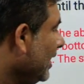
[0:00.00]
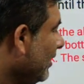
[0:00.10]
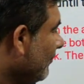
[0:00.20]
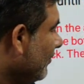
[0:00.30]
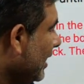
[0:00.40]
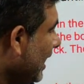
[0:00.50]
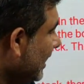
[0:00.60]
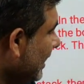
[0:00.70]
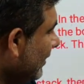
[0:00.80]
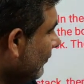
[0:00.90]
have
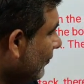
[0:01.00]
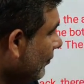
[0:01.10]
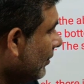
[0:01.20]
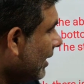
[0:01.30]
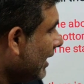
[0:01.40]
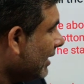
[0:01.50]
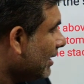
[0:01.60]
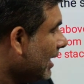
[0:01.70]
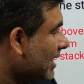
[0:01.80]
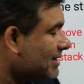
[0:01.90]
added a 4, and
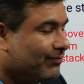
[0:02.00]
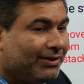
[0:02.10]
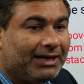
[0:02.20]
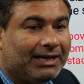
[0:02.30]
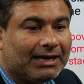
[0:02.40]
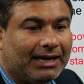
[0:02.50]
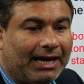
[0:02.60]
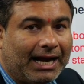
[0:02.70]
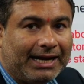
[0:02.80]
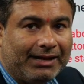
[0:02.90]
last we
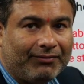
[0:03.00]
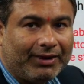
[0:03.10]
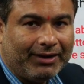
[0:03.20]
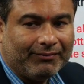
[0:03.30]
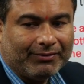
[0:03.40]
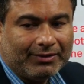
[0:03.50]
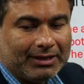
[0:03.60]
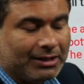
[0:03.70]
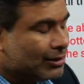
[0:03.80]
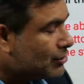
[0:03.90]
add a 5.
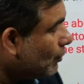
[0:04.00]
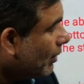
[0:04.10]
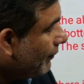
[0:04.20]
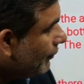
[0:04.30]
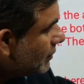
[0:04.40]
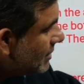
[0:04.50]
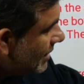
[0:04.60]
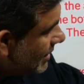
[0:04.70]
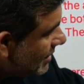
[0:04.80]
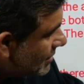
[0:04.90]
So if you
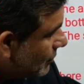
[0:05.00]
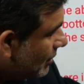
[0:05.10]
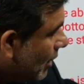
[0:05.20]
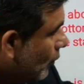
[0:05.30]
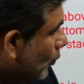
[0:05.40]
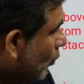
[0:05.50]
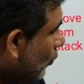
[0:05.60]
see, so now